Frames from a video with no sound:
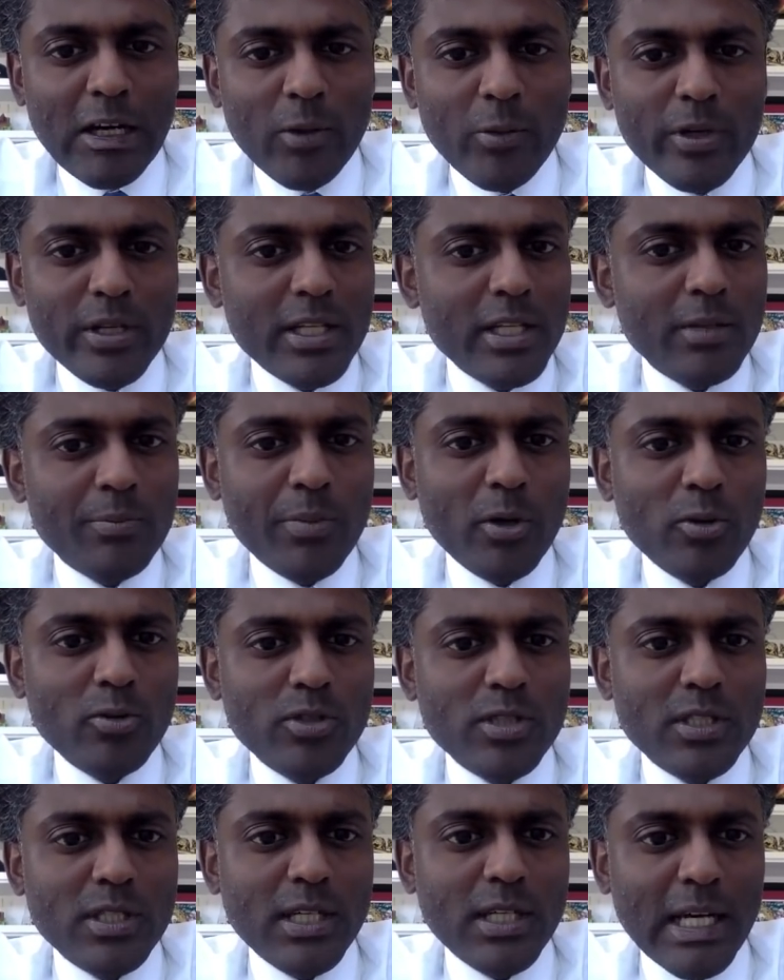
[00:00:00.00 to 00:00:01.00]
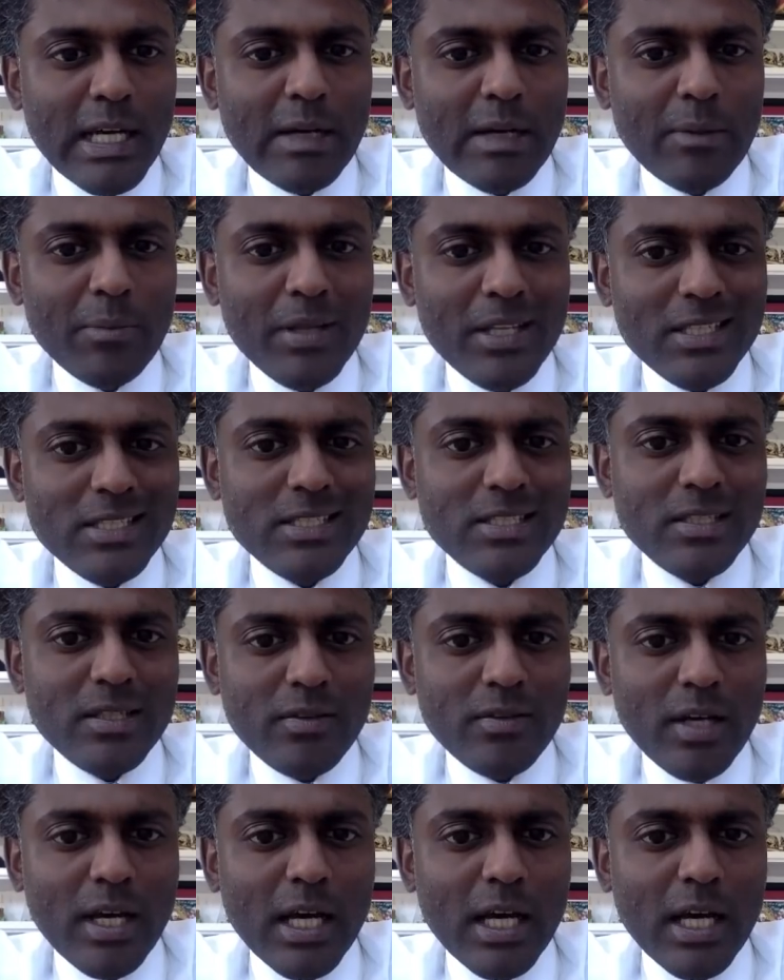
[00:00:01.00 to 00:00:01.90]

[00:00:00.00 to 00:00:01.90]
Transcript: We did post plus